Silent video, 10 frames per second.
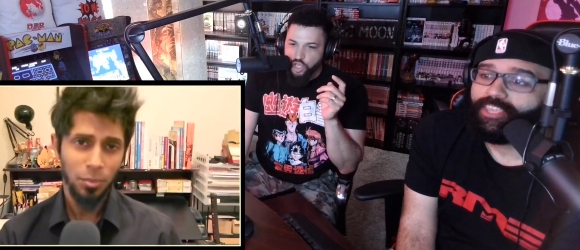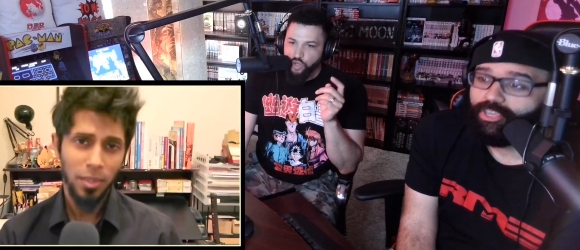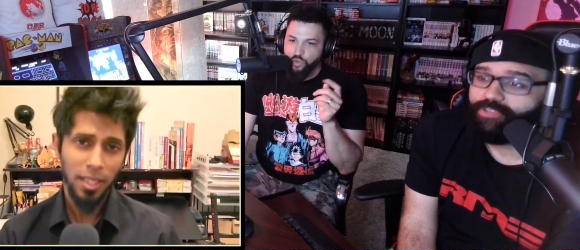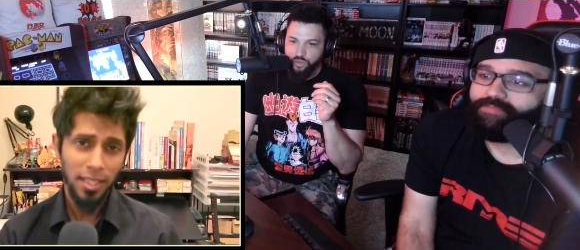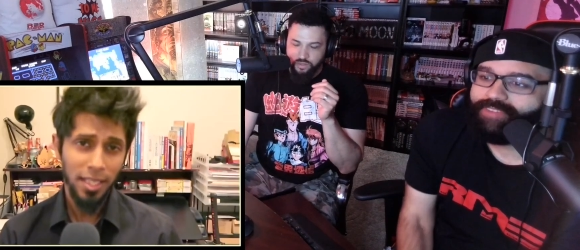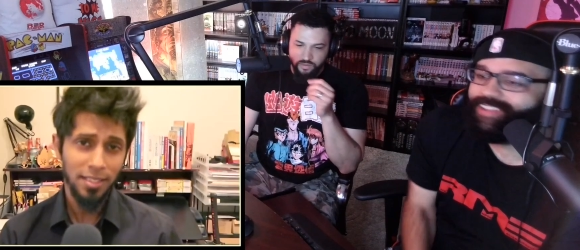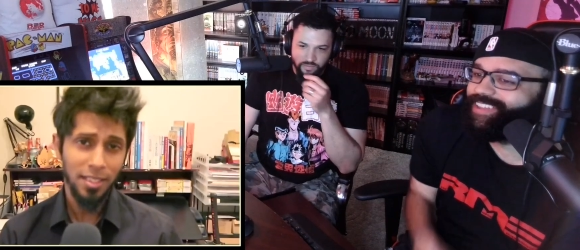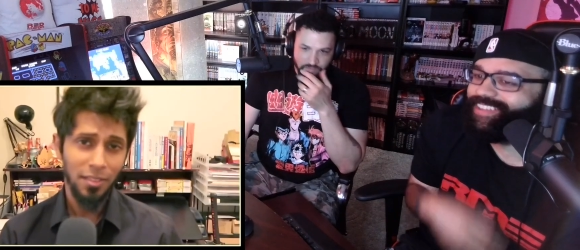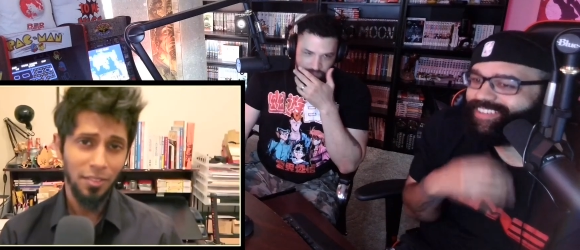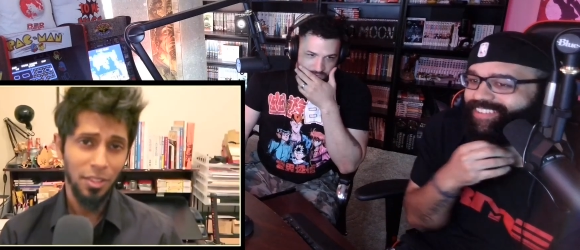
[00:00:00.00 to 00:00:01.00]
Speaker 1: As well, I'd like
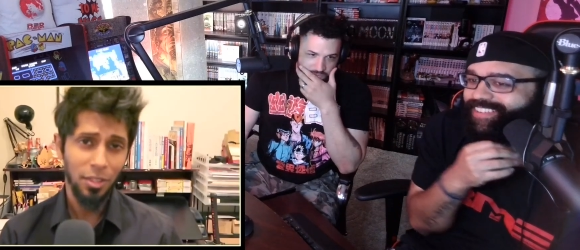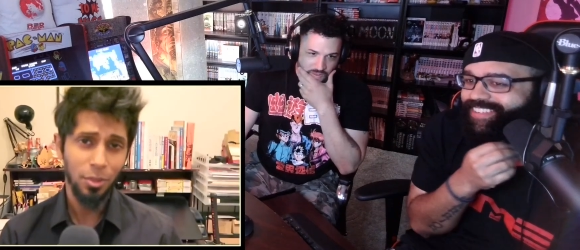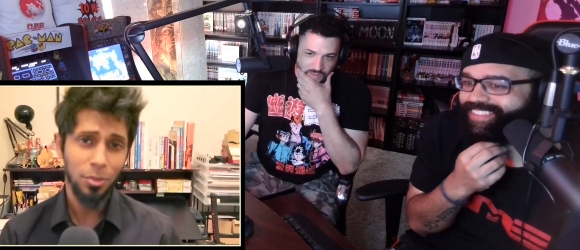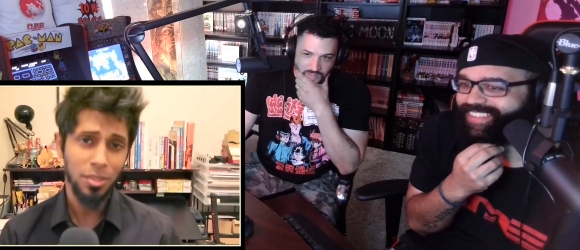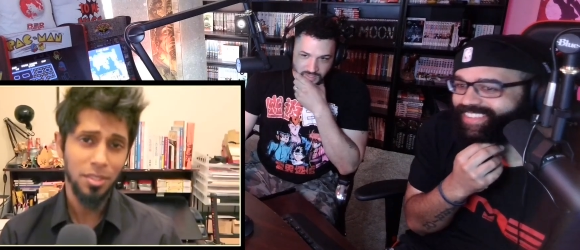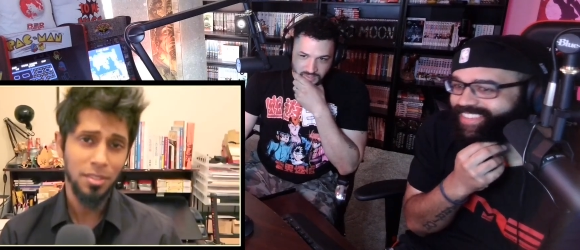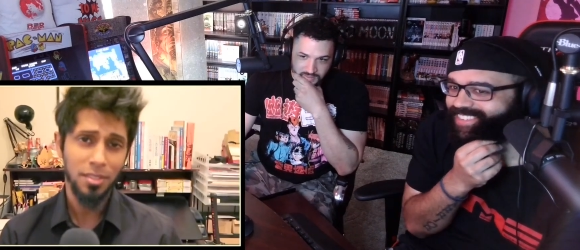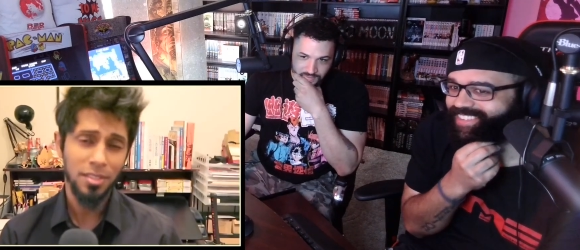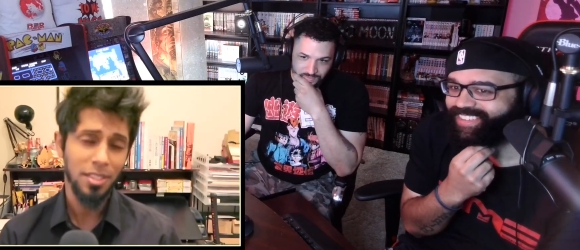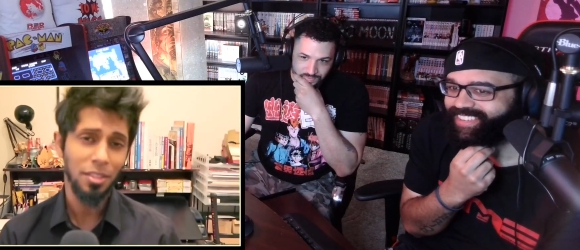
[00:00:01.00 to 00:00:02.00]
to give a huge and
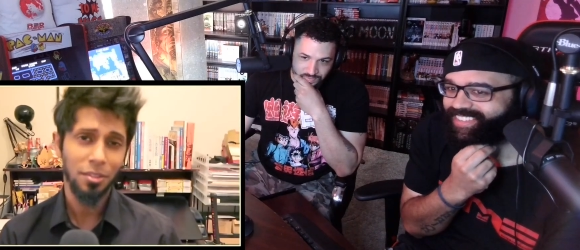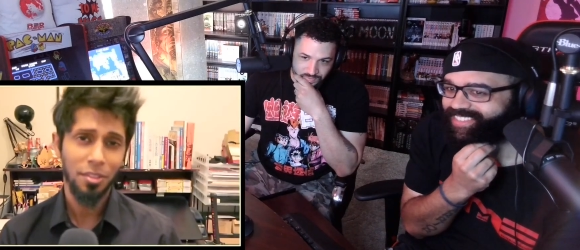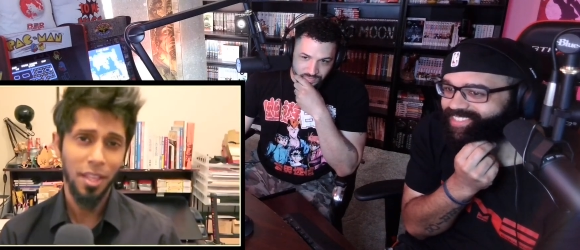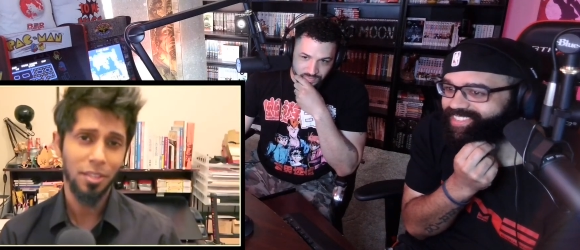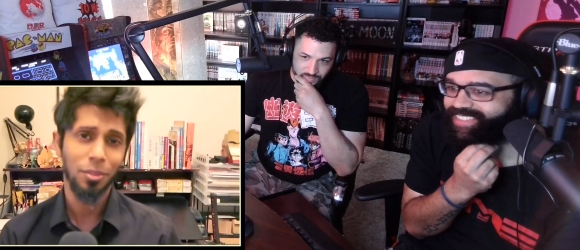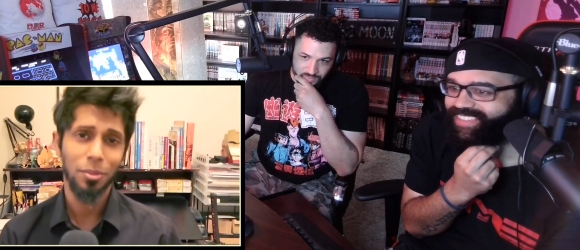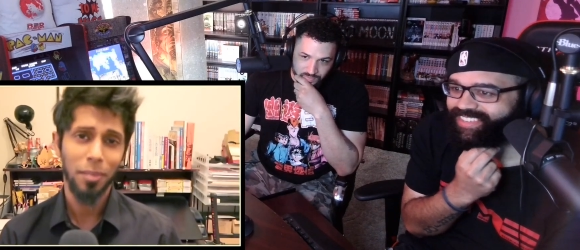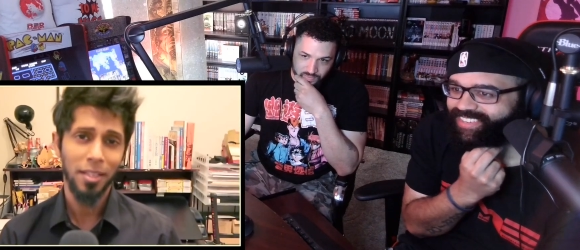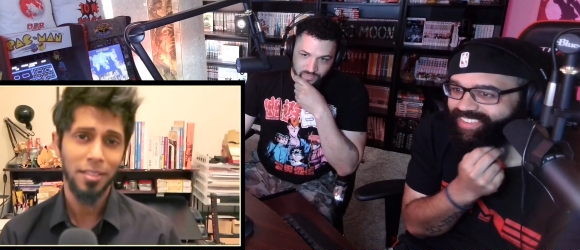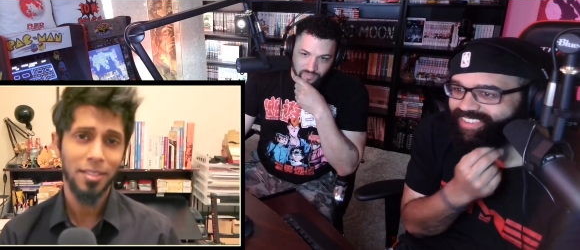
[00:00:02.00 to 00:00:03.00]
sincere thank you to
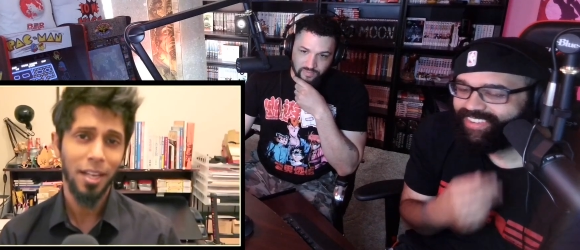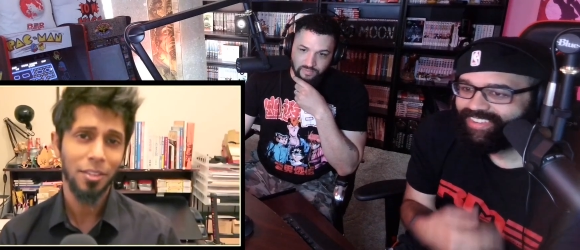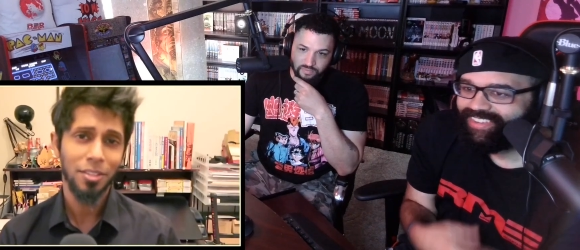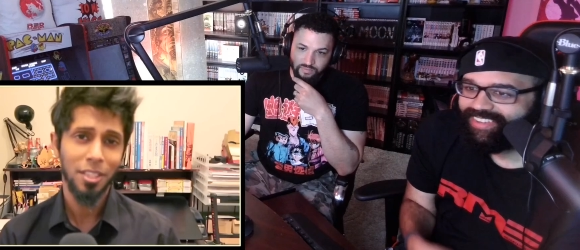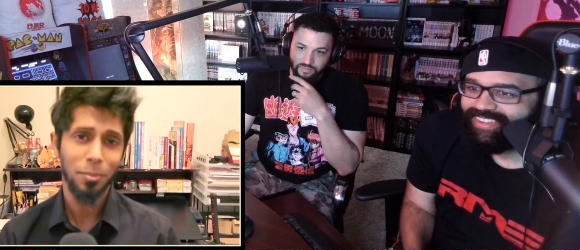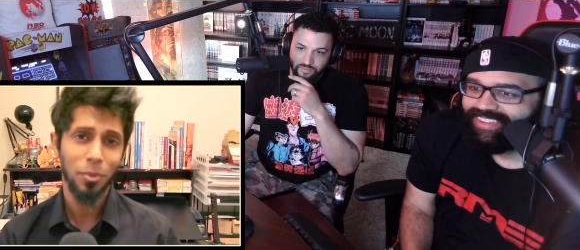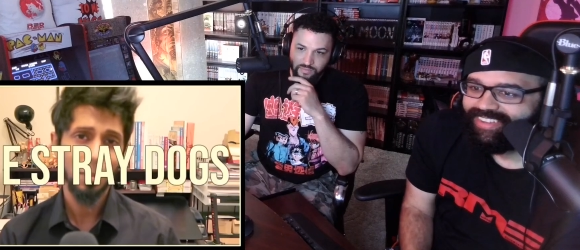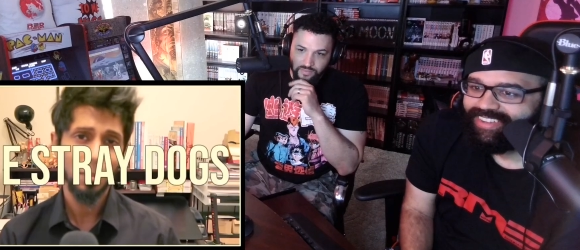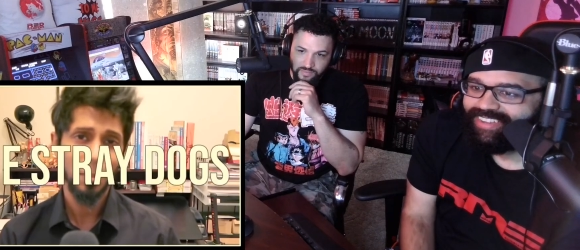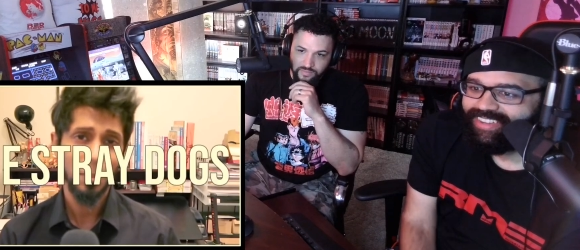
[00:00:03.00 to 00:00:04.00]
my entire team who
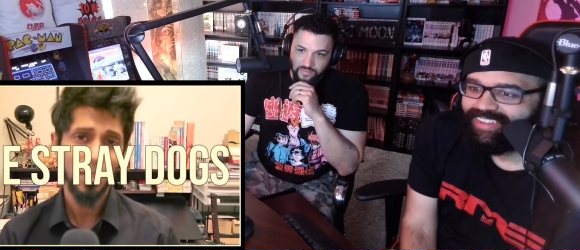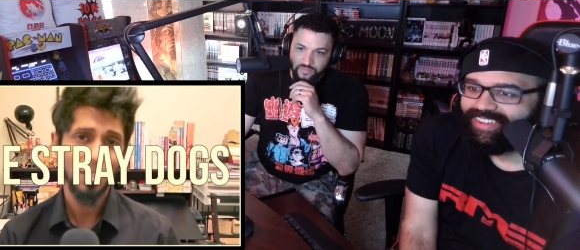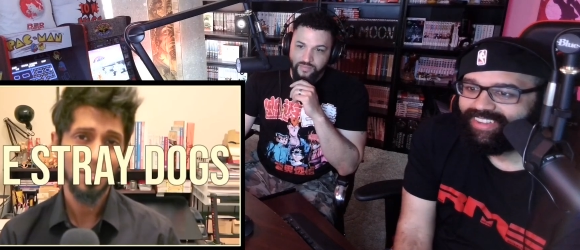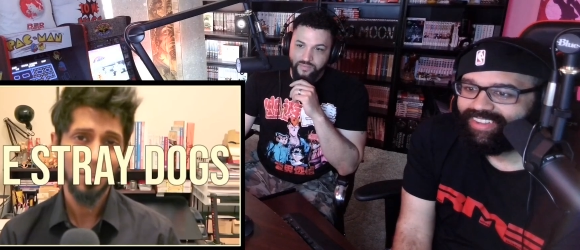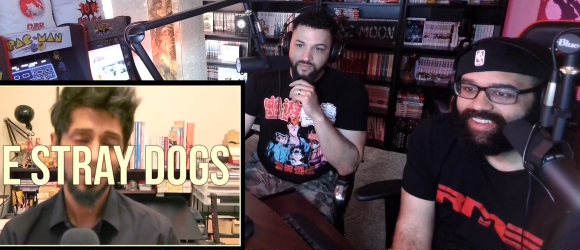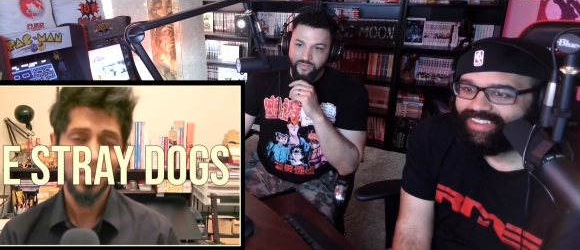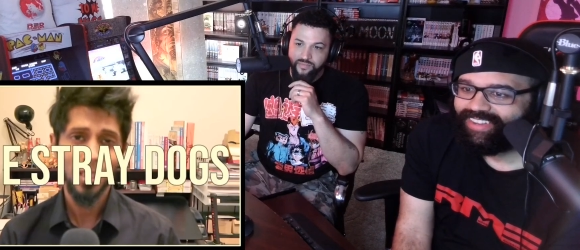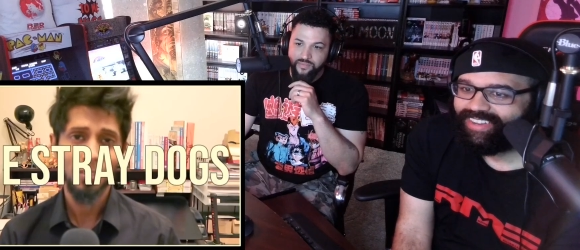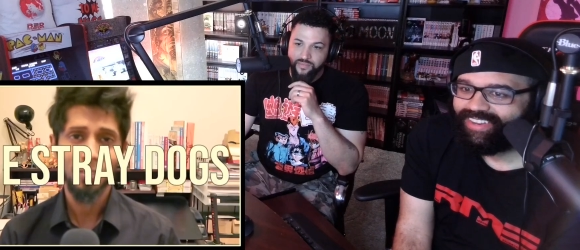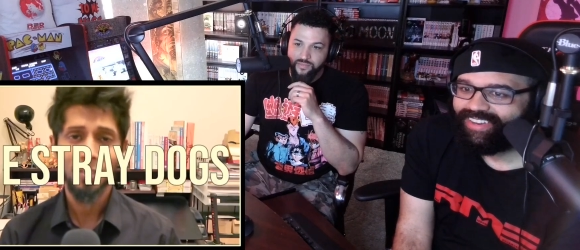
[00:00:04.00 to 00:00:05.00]
helped me bring this film to
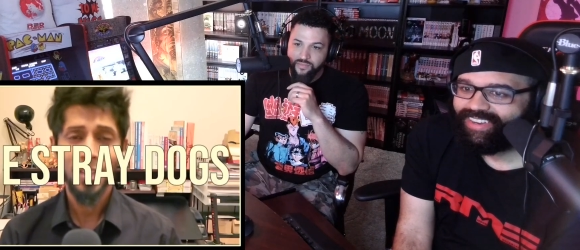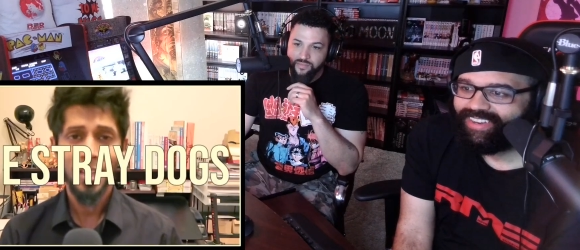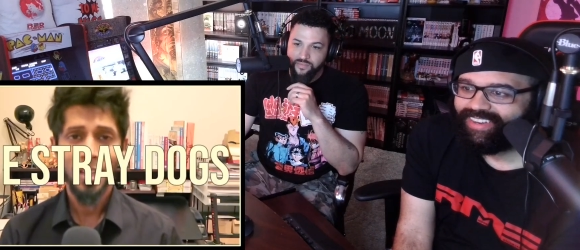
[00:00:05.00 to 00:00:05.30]
life.